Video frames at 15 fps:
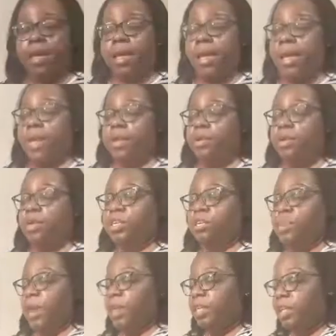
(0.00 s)
and your
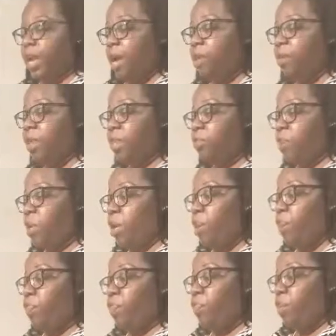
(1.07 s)
tomato sauce as
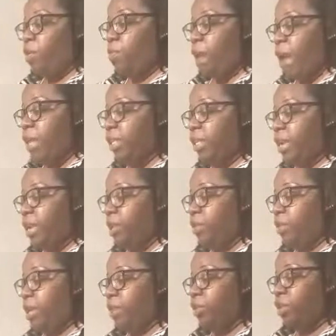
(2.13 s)
well with the rice and the
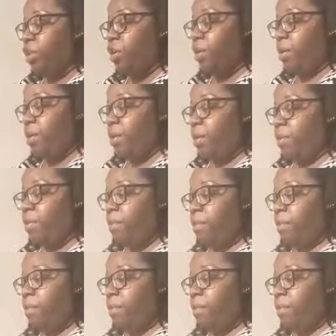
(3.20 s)
ground turkey.